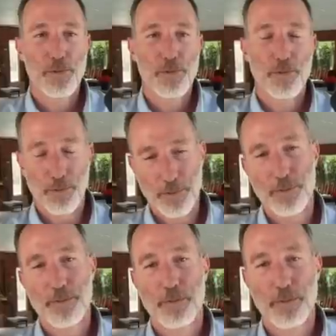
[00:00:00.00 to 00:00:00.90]

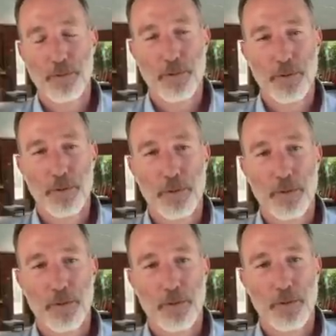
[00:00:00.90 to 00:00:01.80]

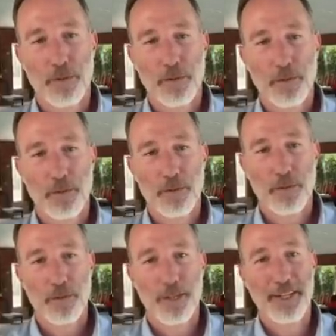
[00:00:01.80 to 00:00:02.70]

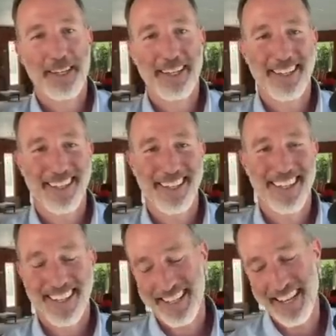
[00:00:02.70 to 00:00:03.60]

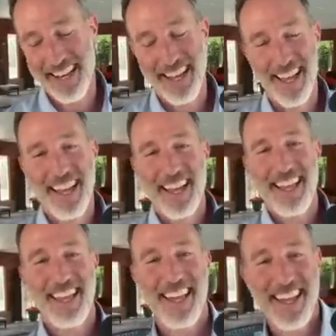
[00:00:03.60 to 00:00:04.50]

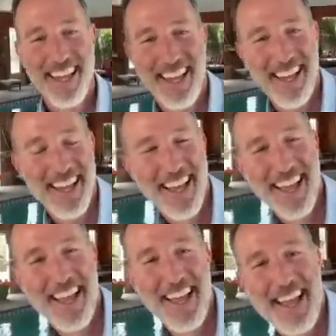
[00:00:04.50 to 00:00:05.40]

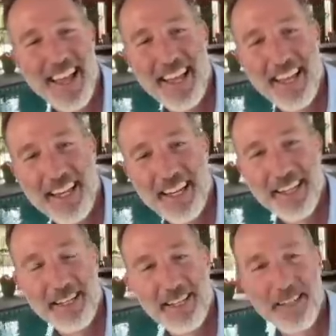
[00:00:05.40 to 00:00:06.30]

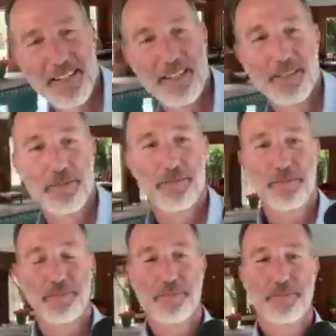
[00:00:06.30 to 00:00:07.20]

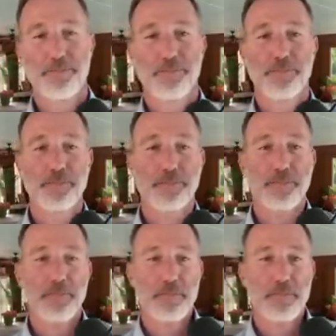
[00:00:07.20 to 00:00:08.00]
This person isn't speaking.